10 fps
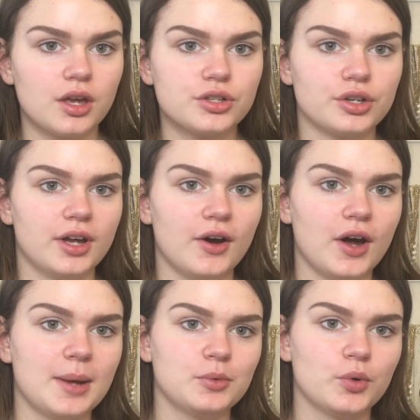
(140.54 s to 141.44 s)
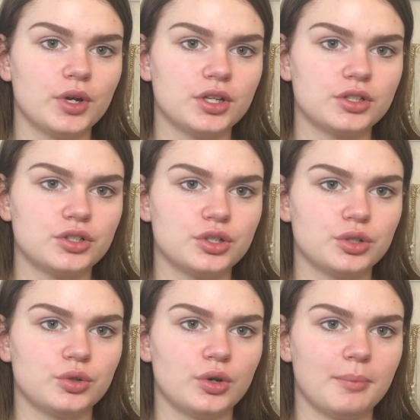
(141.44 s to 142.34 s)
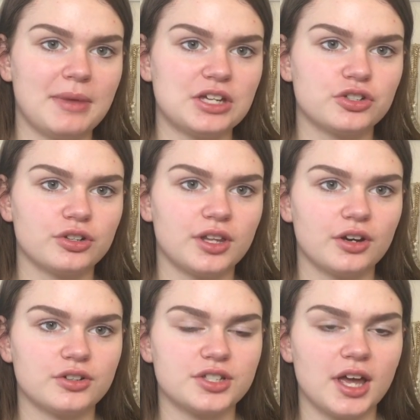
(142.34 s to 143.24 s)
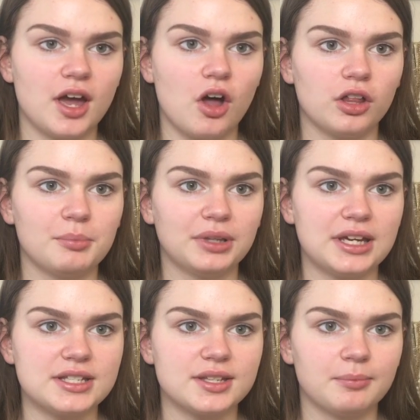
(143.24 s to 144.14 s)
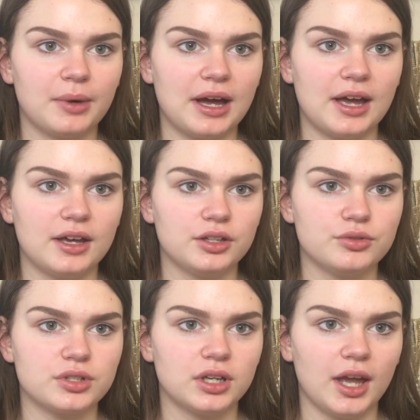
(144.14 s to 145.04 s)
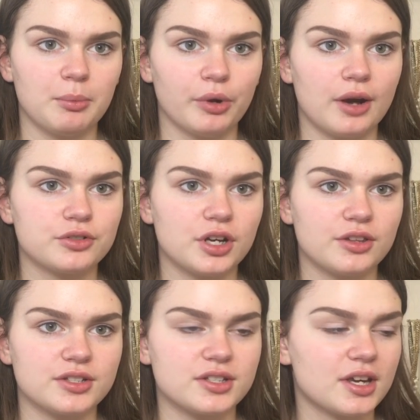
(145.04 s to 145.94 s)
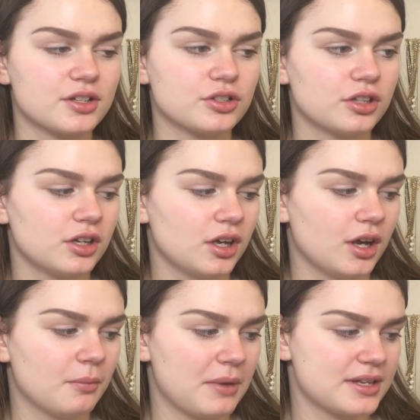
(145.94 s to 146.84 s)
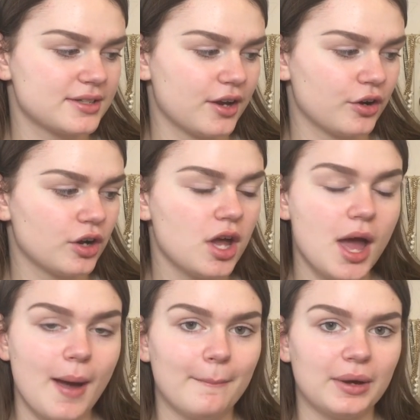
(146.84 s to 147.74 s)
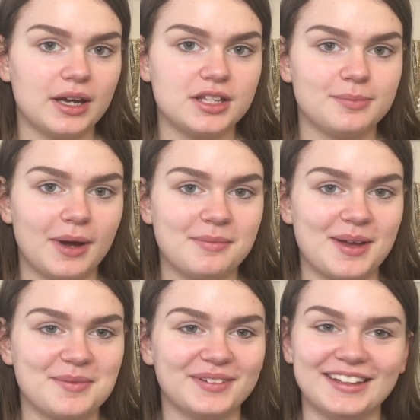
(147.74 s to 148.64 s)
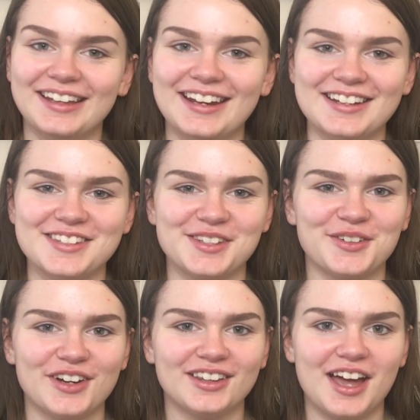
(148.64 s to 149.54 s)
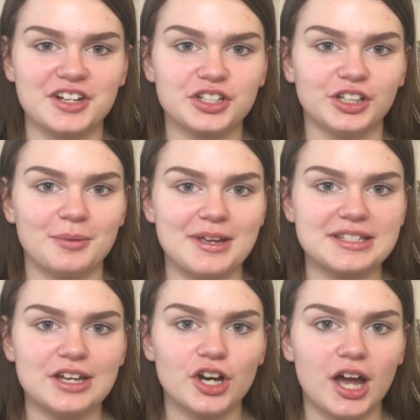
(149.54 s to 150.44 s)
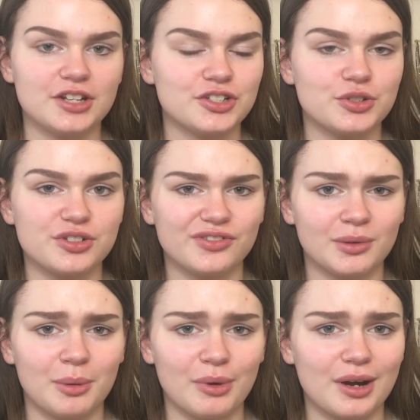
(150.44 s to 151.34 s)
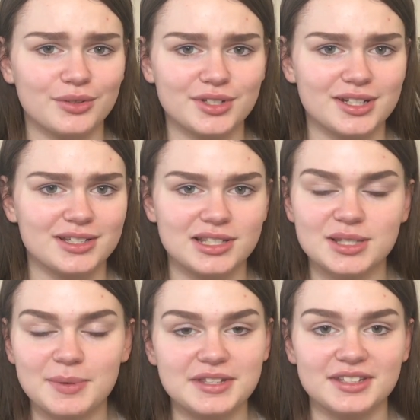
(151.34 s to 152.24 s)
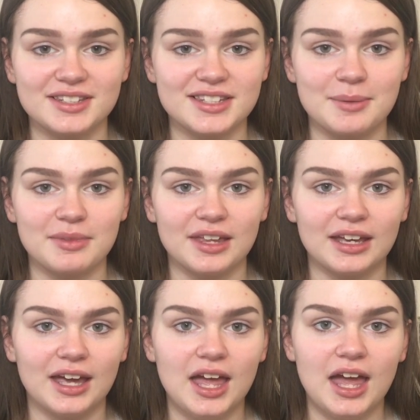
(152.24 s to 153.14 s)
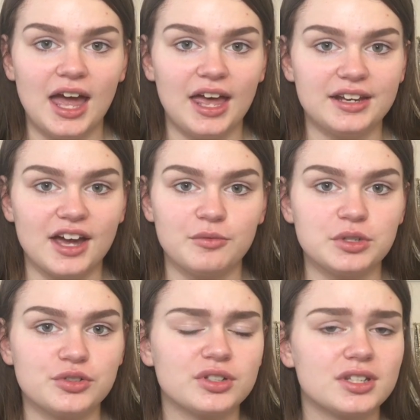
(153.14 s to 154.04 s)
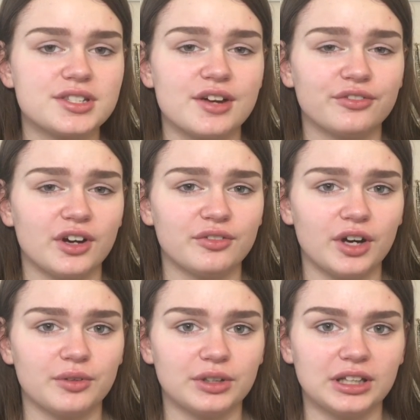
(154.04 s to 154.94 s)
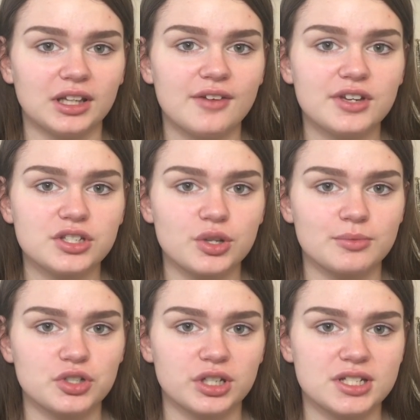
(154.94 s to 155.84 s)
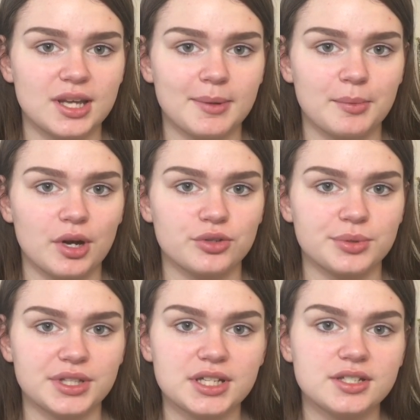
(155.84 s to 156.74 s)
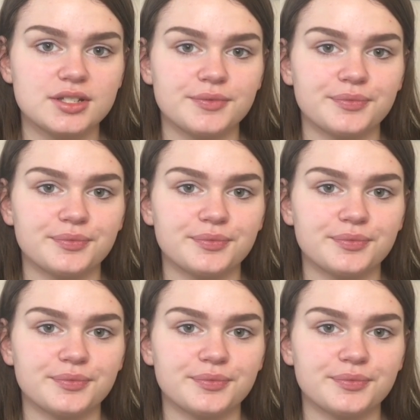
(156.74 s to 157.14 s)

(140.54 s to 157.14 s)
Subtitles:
So now I'm going to make sure they're set all in place by using a brow gel. This is actually a mascara, but it's by Maybelline and it's the Great Lash Clear Mascara. I just use it for my brows because it's basically the same thing. And I've been using this stuff forever. I really love it. So I'm just going to set my brows with this.